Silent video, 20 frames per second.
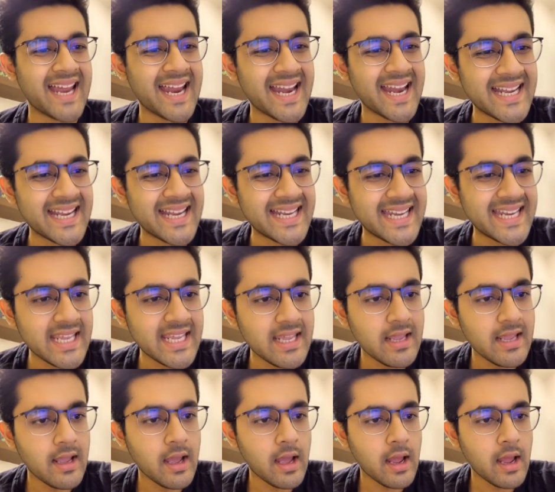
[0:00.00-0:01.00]
D,
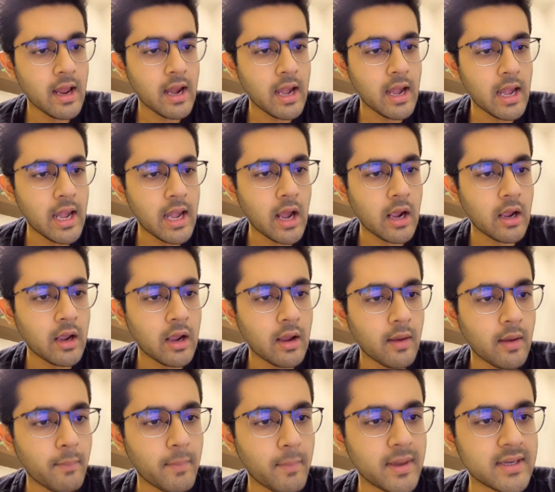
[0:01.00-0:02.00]
lung
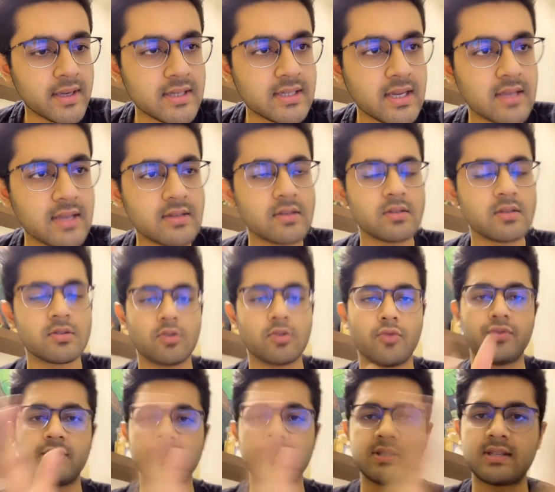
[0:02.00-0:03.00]
metastasis. So
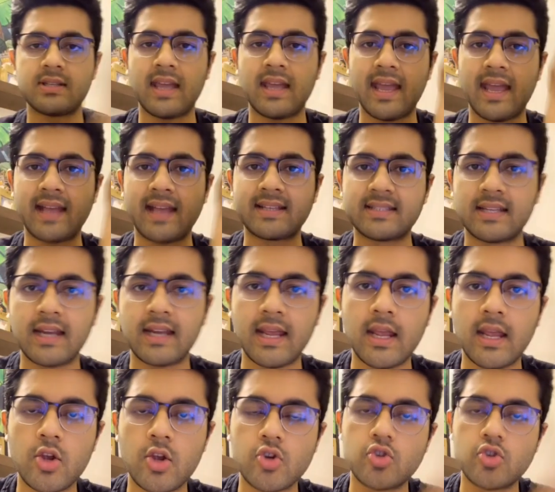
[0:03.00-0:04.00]
this x-ray
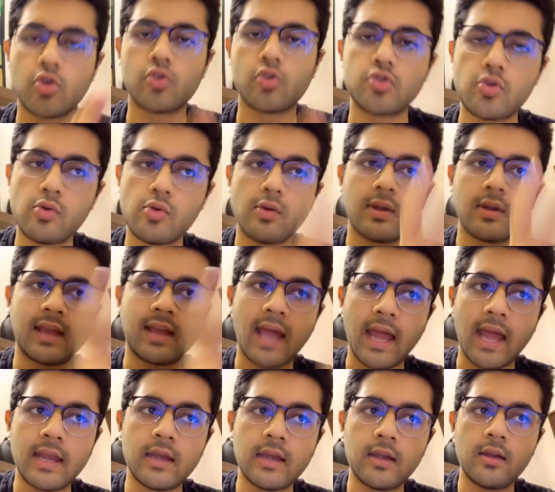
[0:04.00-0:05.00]
shows you
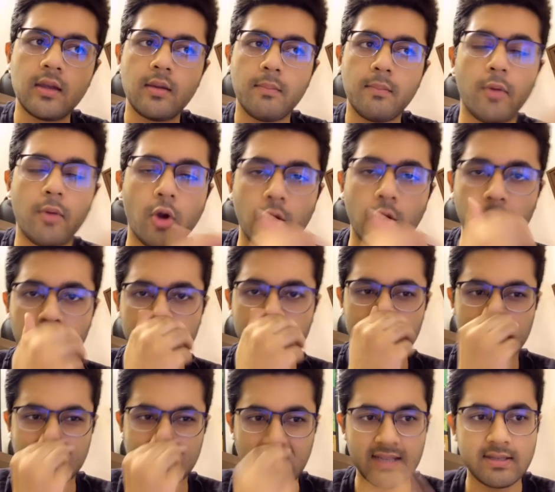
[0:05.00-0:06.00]
cannonball
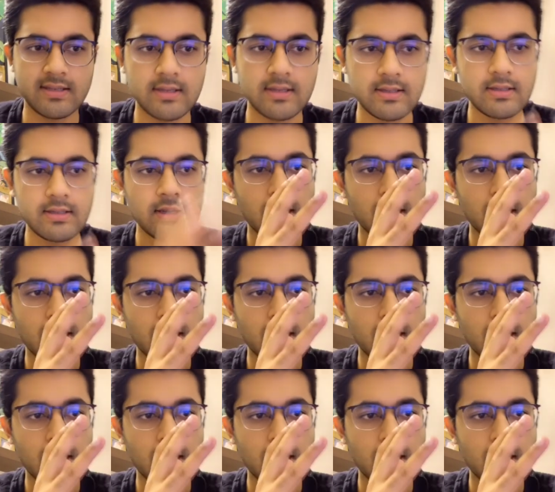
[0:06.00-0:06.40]
metastasis.